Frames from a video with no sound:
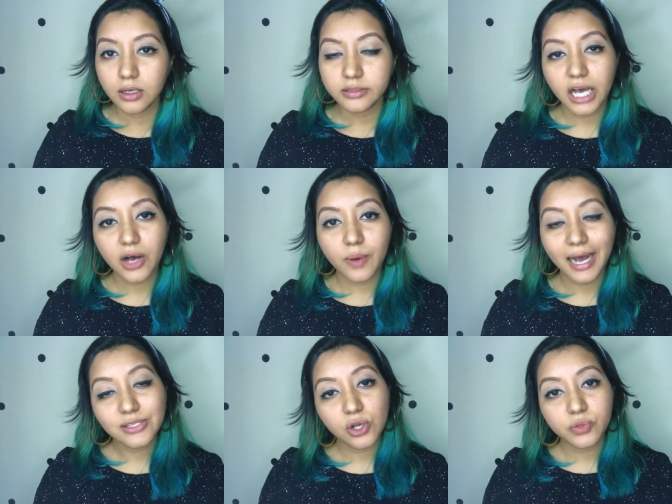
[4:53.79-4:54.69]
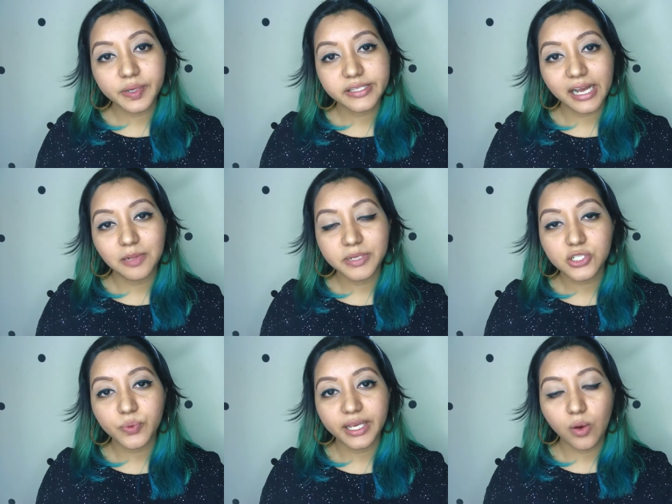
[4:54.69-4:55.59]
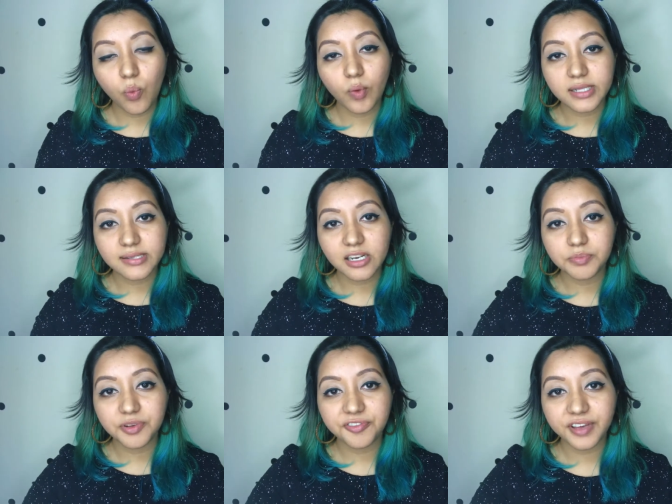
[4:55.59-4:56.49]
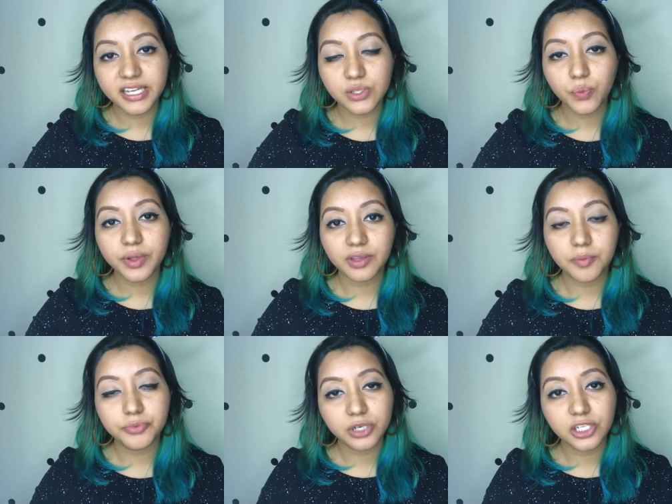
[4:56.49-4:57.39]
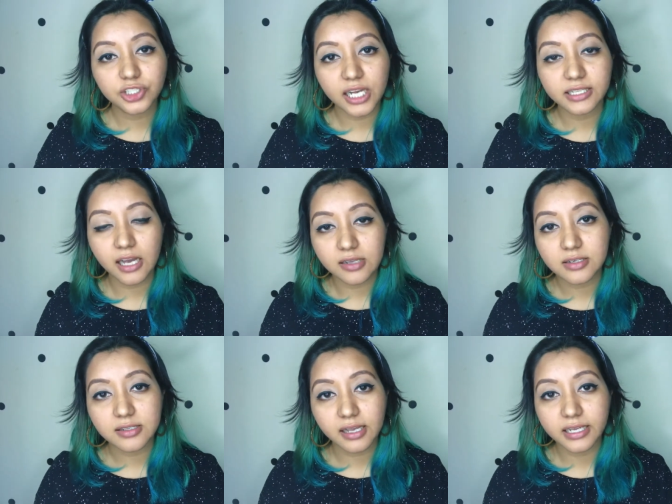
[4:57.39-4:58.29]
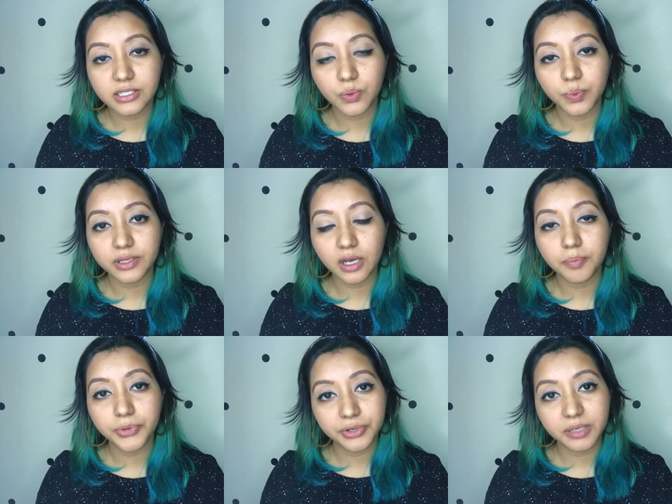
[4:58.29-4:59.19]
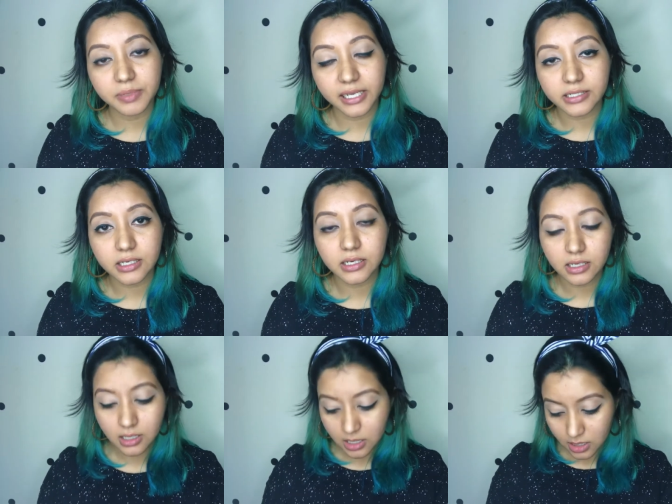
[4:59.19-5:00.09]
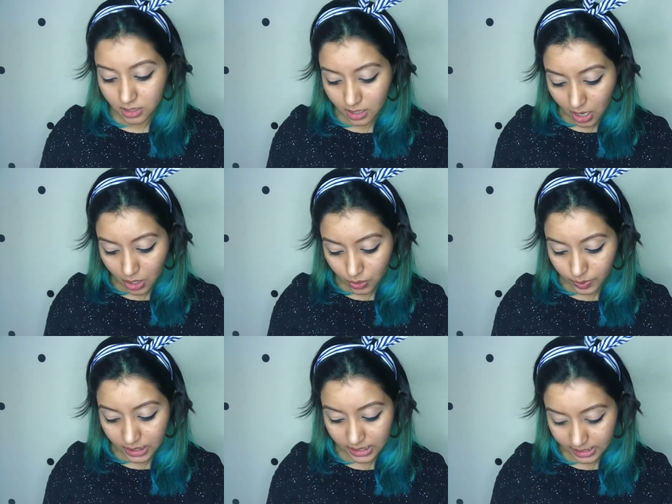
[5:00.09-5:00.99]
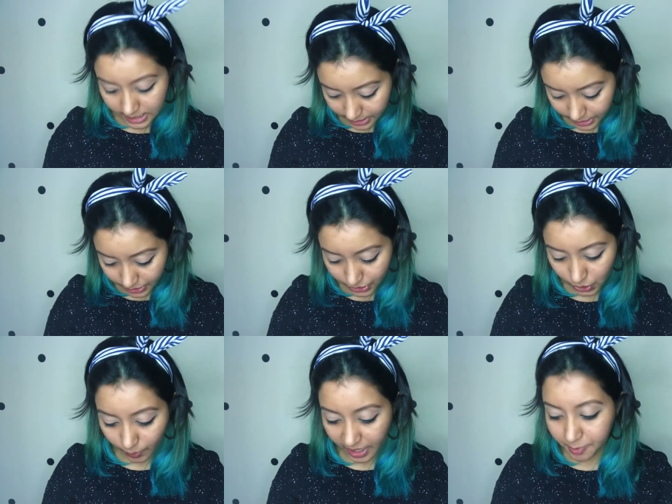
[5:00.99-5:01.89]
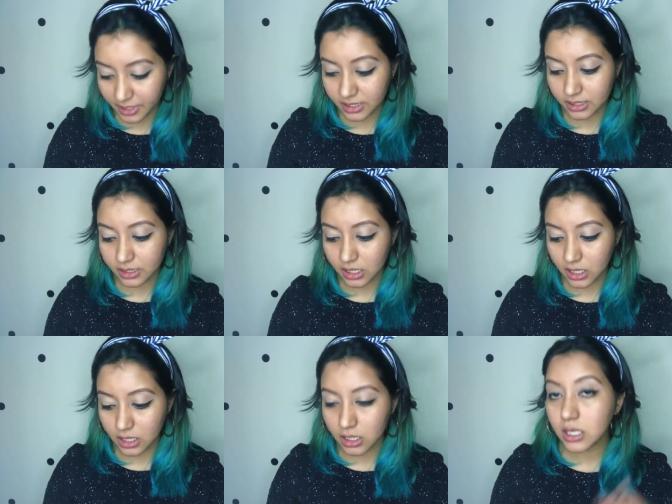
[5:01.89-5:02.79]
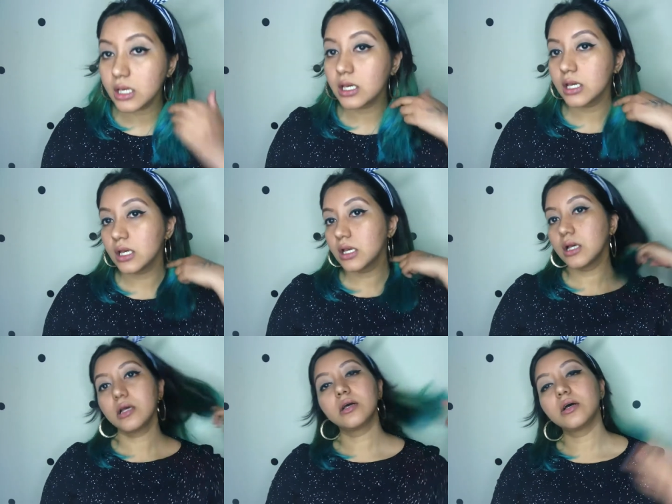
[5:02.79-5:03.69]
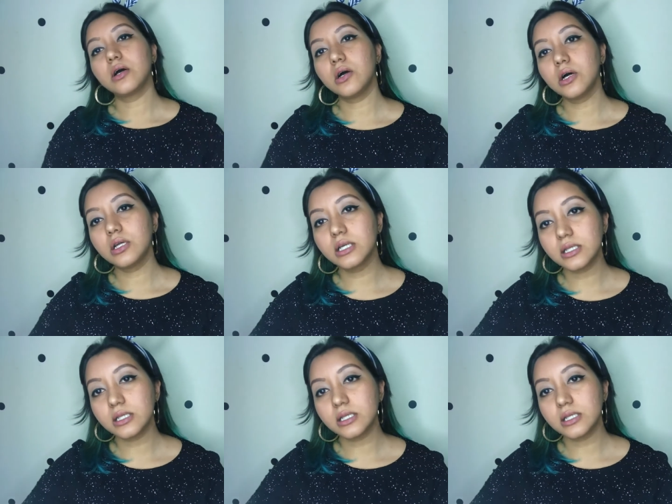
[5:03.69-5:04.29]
now as always I'll be doing one side of my face with a brush and the other side with a beauty blender now let's swipe and see on